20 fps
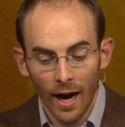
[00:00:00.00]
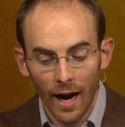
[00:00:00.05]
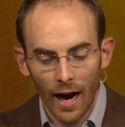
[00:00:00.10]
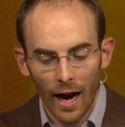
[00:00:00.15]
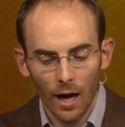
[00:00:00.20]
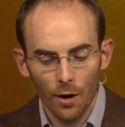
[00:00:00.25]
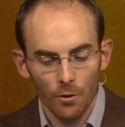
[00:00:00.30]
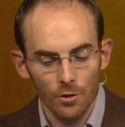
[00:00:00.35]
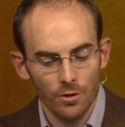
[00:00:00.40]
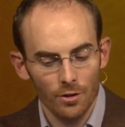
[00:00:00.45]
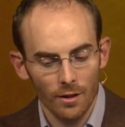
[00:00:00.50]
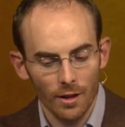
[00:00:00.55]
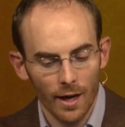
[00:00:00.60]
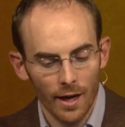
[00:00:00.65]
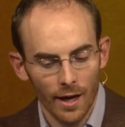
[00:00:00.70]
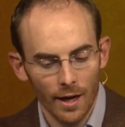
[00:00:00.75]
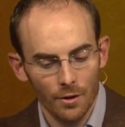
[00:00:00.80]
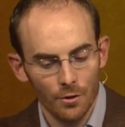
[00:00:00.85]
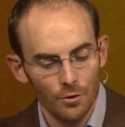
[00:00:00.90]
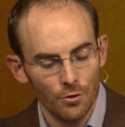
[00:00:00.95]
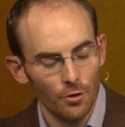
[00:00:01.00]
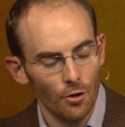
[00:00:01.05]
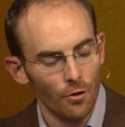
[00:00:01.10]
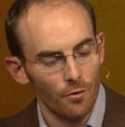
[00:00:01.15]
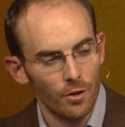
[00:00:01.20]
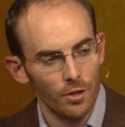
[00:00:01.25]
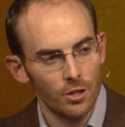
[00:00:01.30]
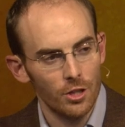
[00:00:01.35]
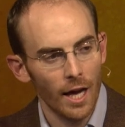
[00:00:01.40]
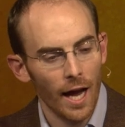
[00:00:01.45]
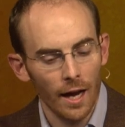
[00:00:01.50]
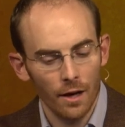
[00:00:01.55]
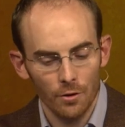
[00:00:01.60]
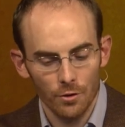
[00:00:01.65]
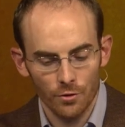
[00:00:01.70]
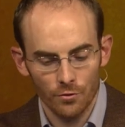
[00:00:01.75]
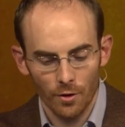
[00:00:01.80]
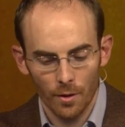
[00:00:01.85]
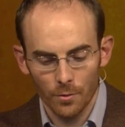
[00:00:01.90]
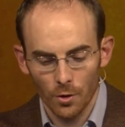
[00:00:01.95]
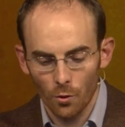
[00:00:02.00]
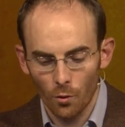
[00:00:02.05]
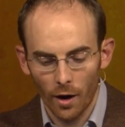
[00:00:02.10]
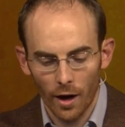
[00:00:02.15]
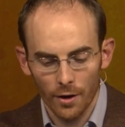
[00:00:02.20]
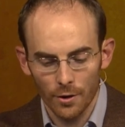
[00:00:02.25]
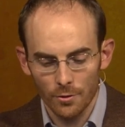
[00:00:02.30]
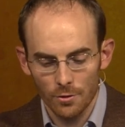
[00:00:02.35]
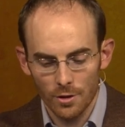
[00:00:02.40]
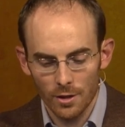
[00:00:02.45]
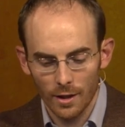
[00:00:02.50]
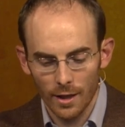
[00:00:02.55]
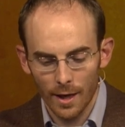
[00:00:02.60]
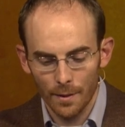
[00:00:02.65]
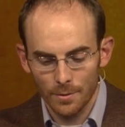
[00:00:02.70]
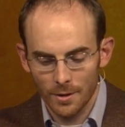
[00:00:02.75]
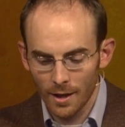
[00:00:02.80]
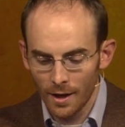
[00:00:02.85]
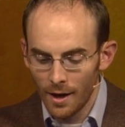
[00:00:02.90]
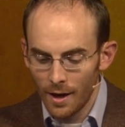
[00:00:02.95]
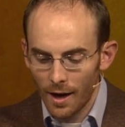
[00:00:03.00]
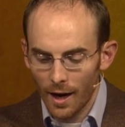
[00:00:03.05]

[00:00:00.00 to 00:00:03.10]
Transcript: I was the lion who drove the jackals from you while you slept.